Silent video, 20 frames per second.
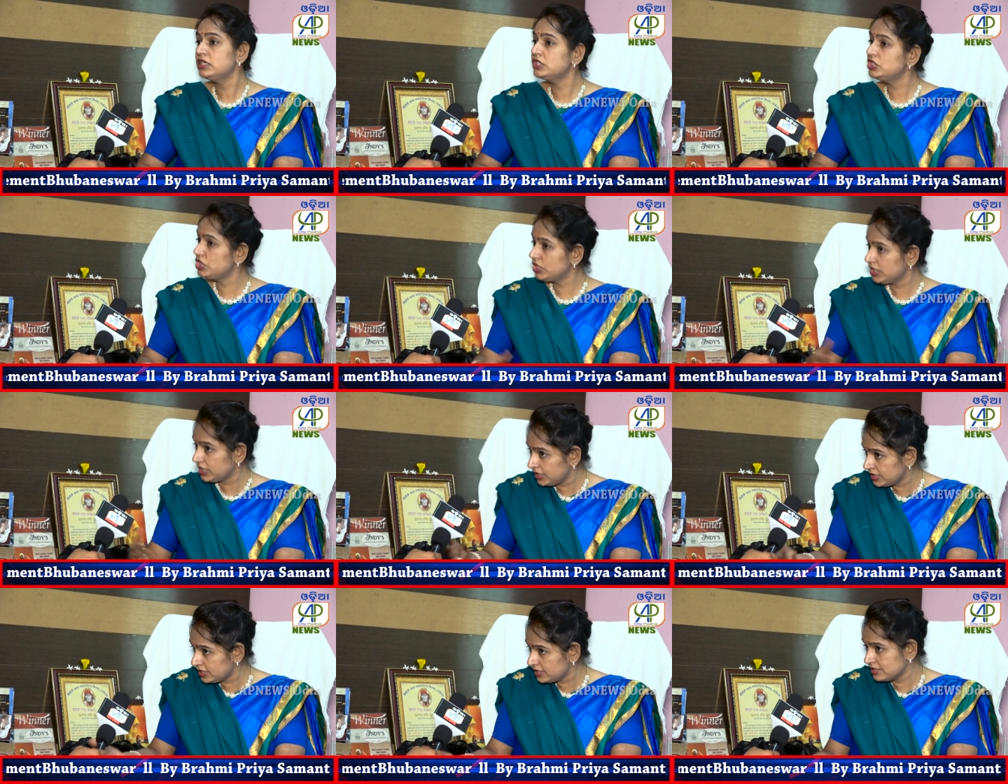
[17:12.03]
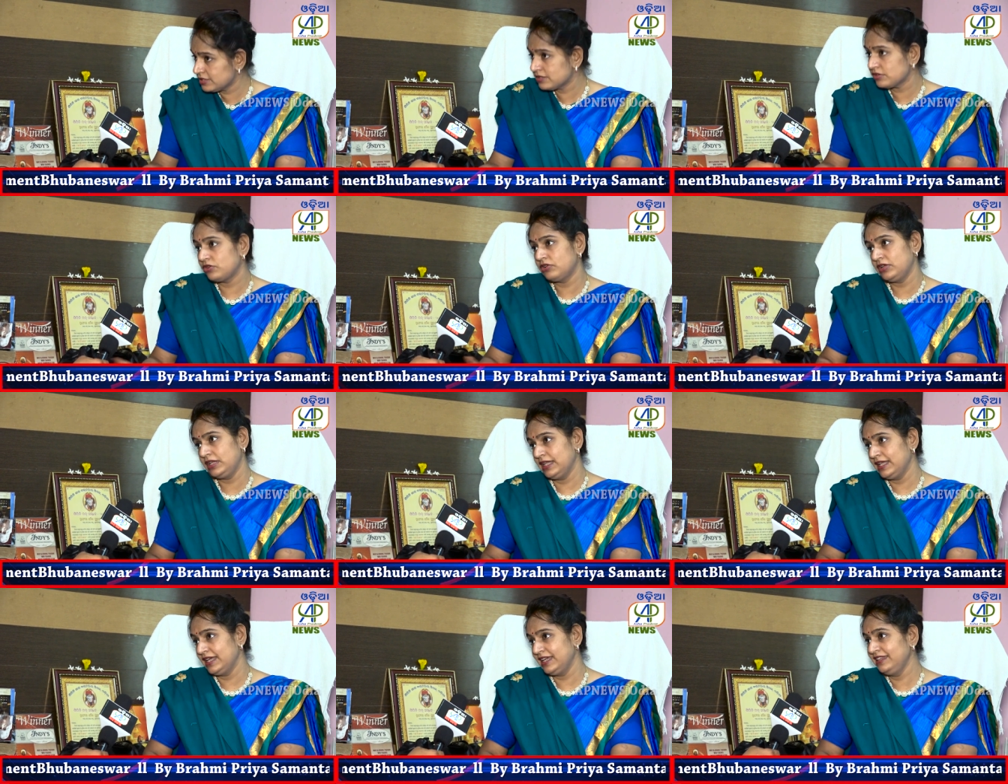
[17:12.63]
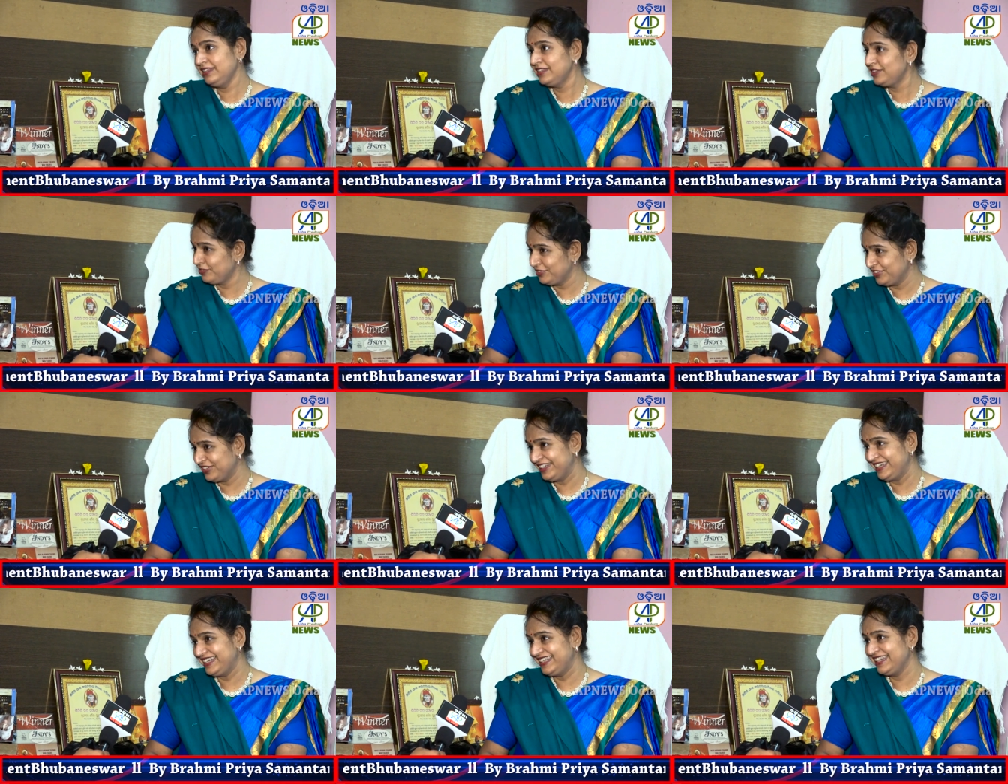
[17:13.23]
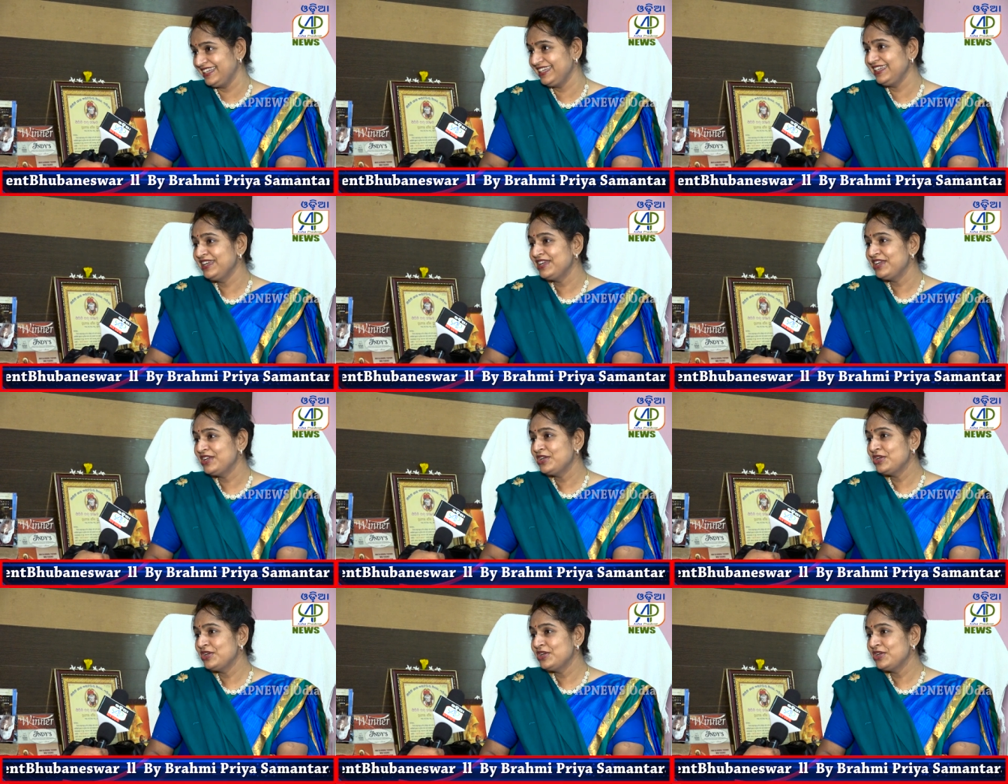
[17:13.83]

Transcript: journals online they were reading.